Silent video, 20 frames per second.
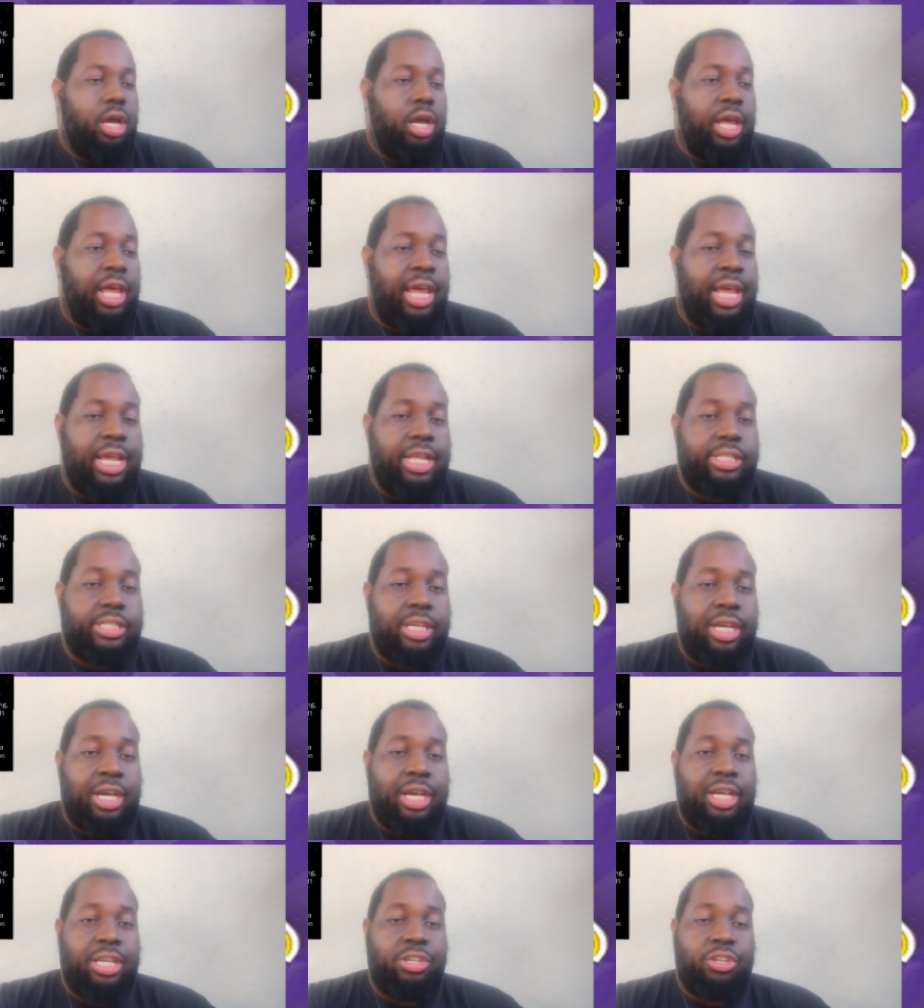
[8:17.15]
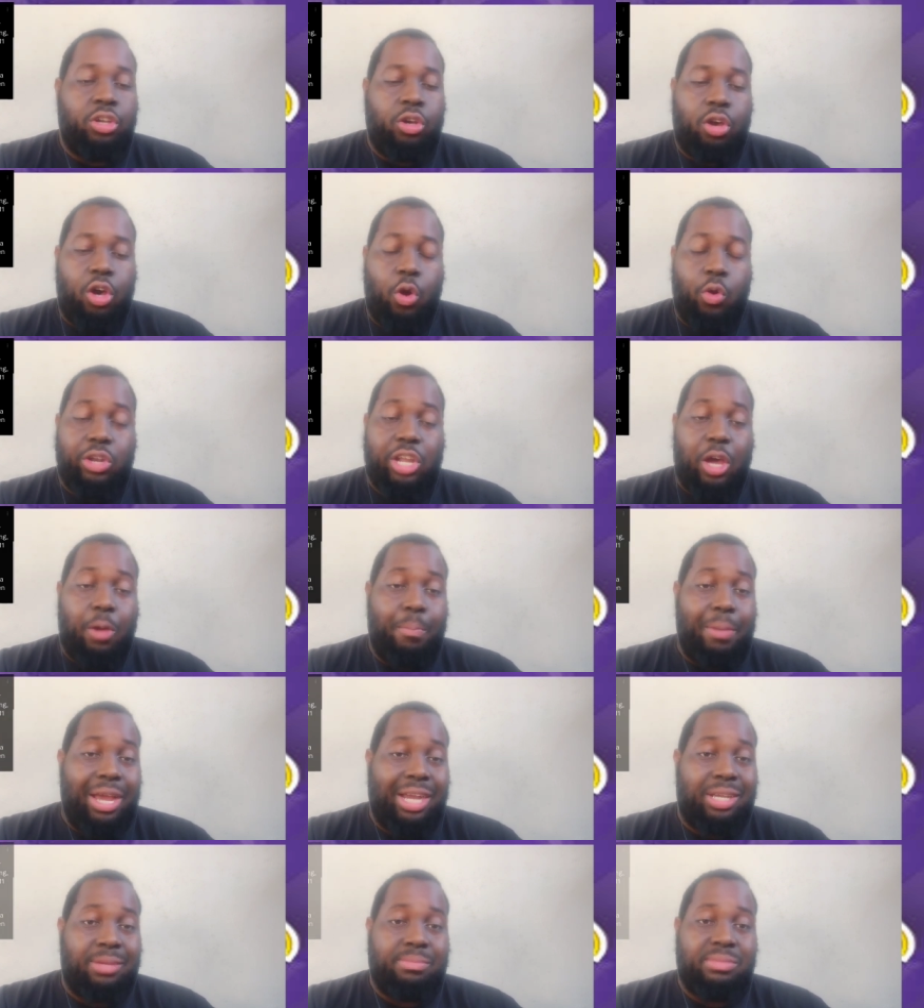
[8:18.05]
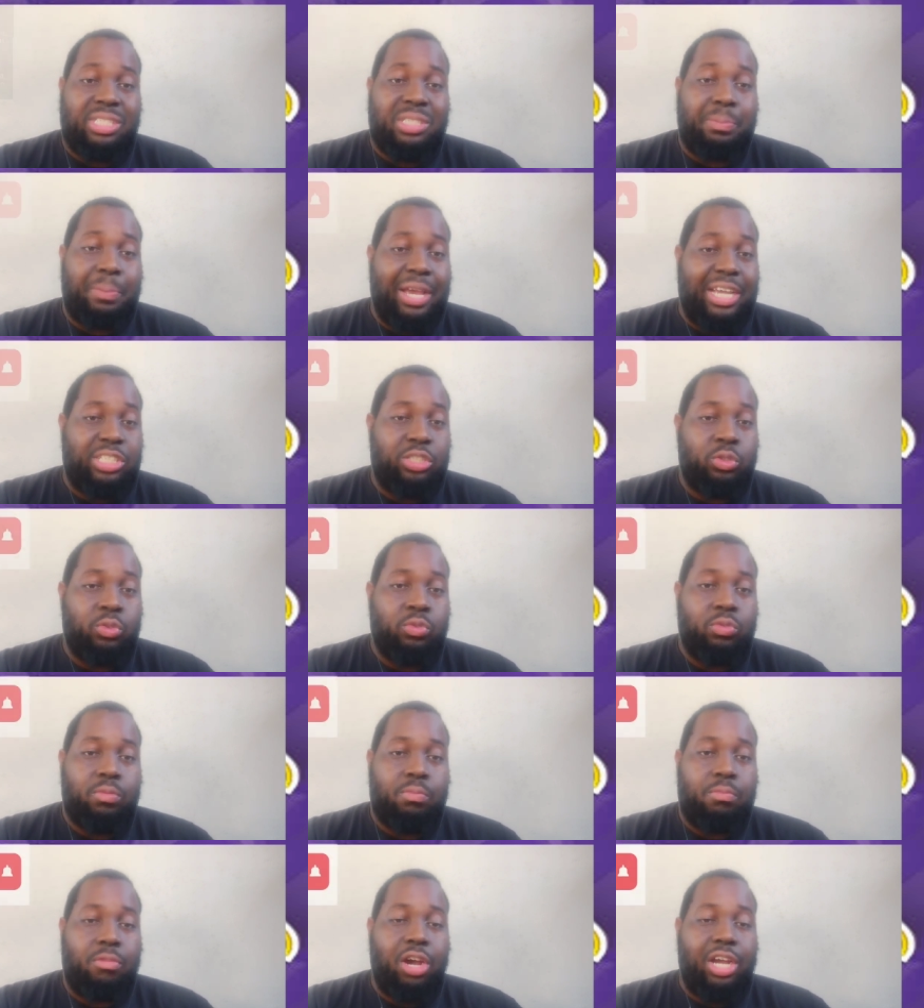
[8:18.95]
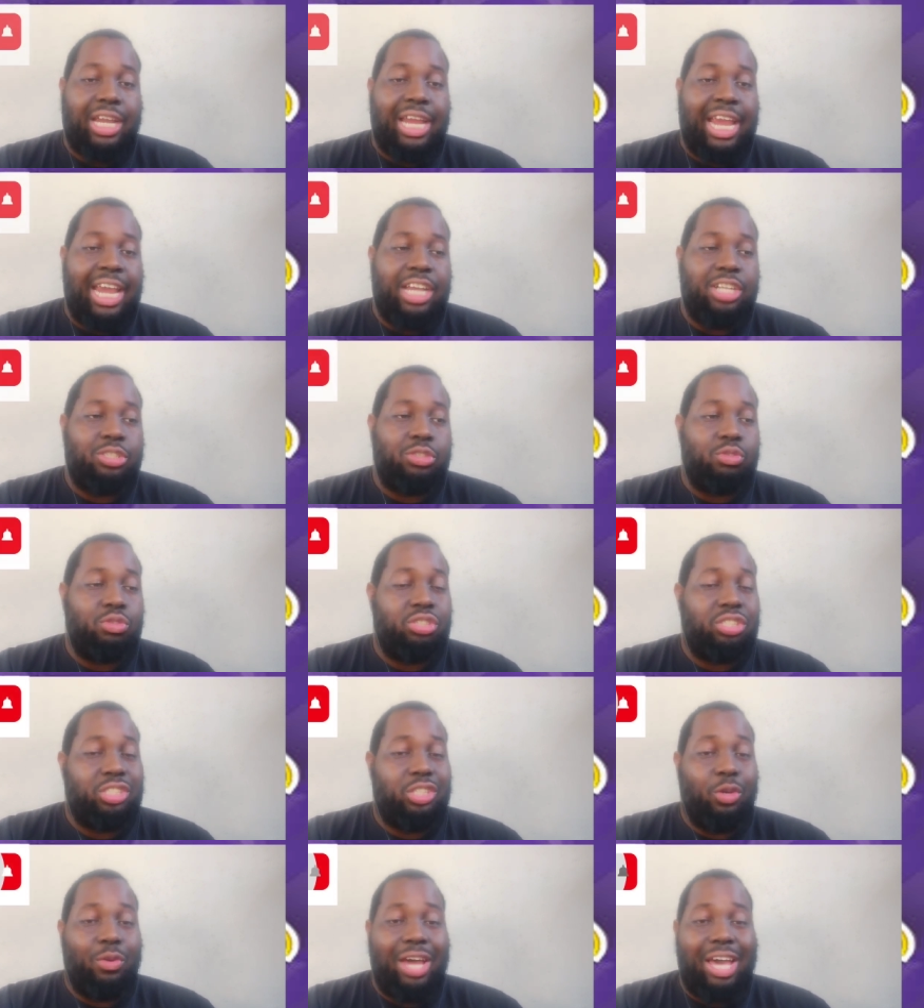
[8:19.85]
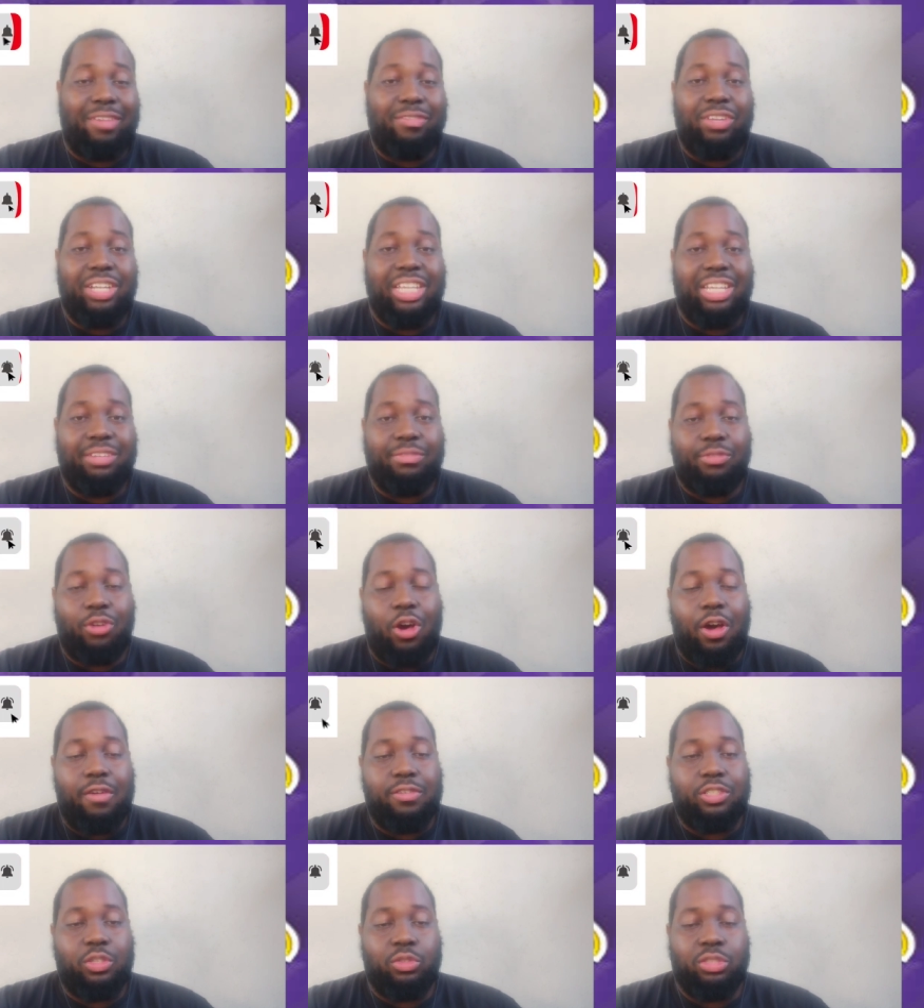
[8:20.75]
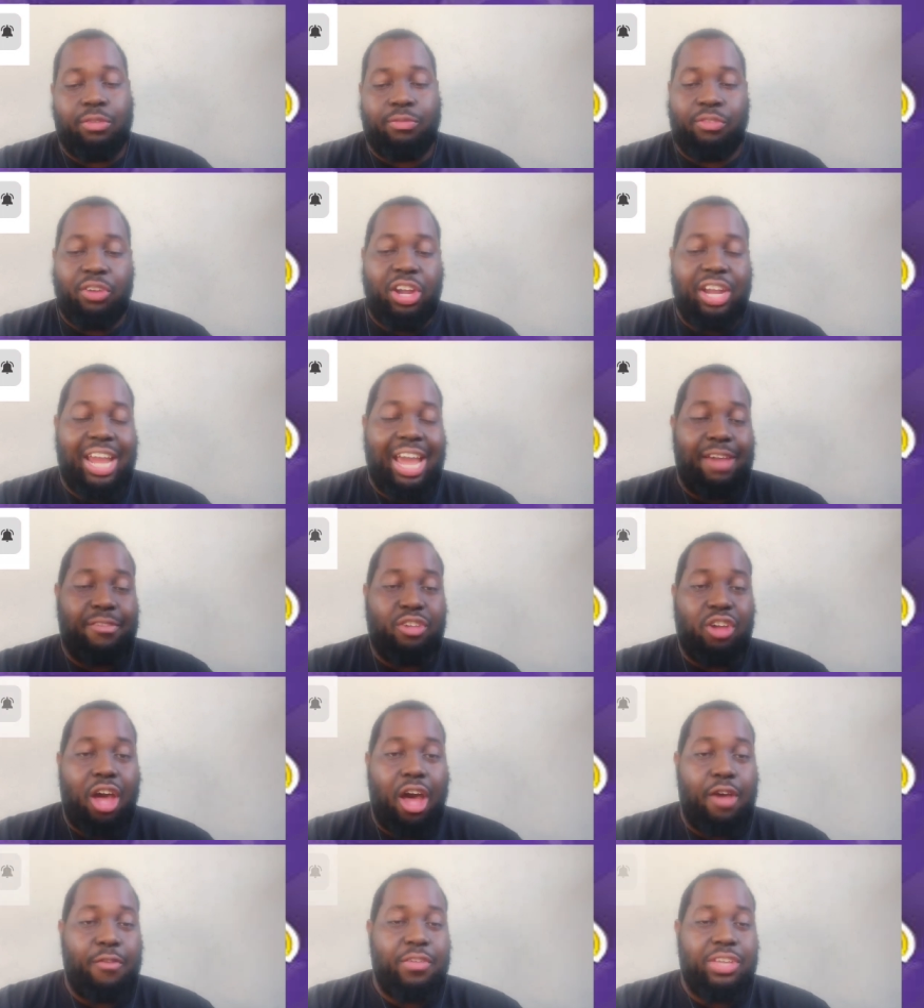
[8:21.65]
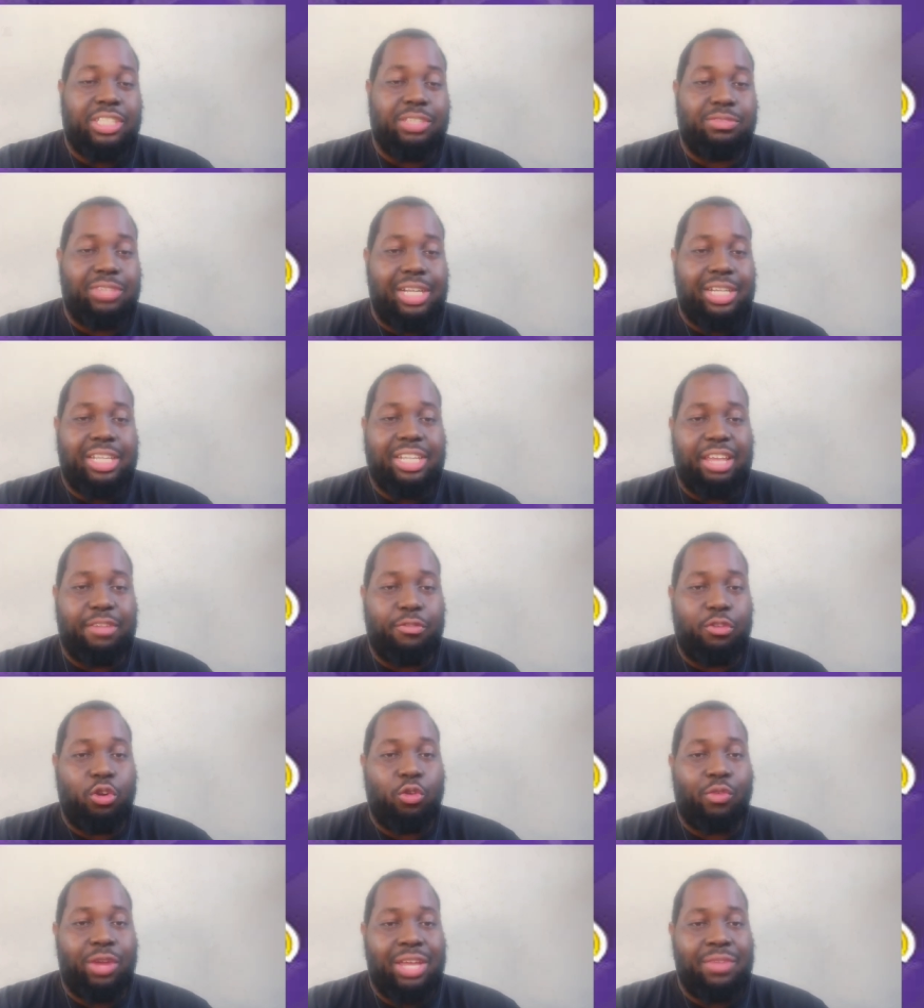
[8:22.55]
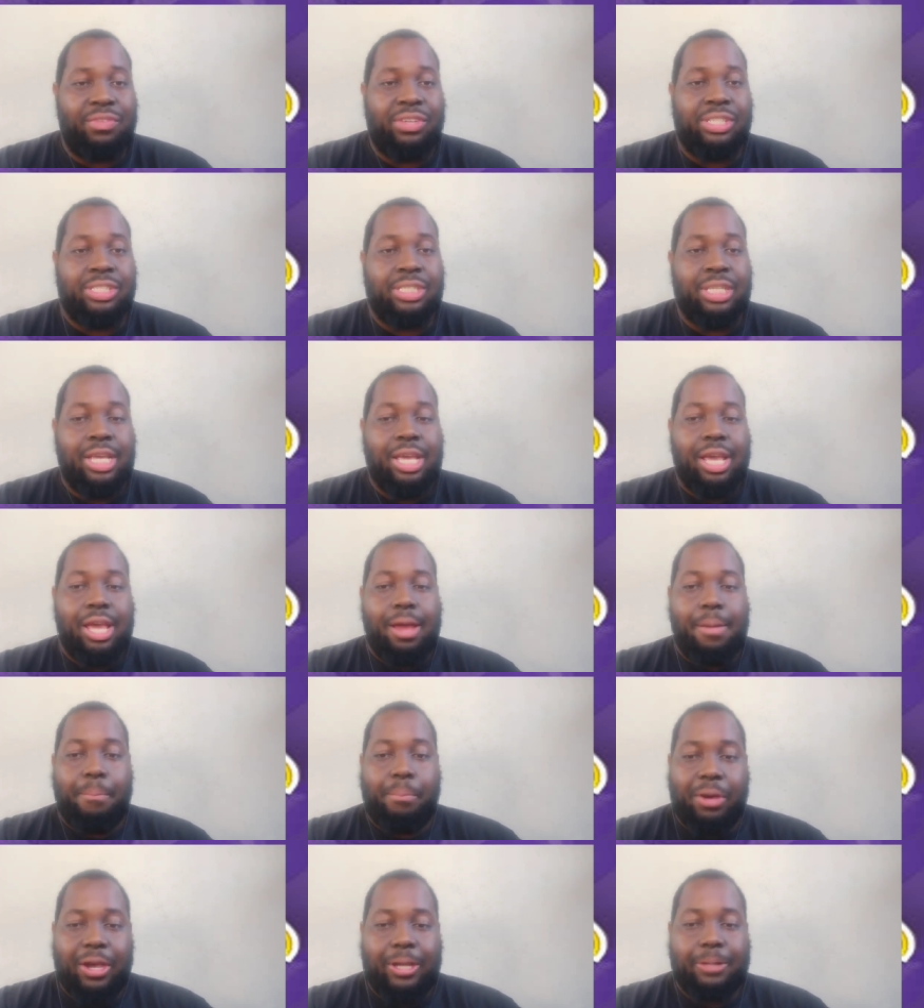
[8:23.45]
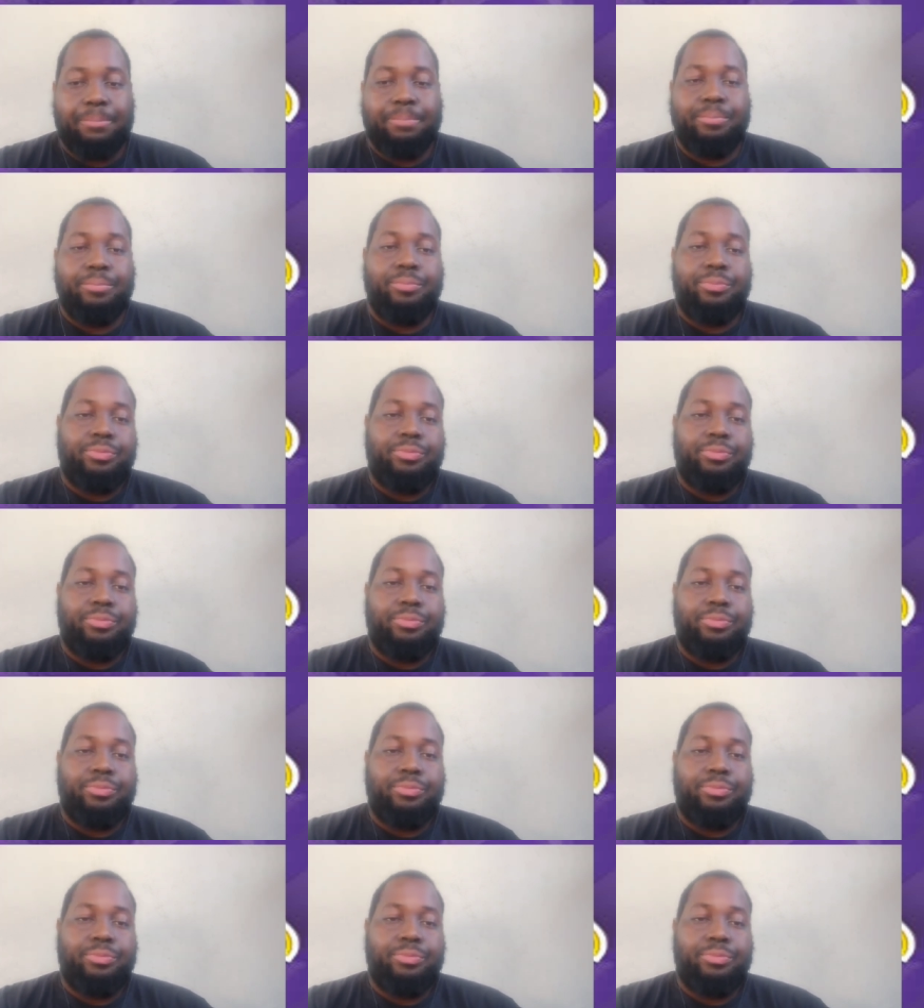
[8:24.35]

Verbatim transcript: And, you know, Odell Beckham special, Mark Andrews still heavily involved. So it's a very heavy offensive day today for the Ravens. But